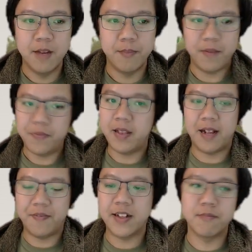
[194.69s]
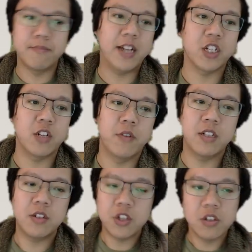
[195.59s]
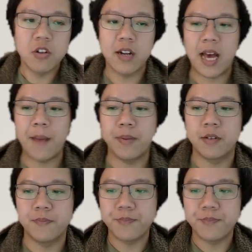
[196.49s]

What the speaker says: But that's magical. It should not happen.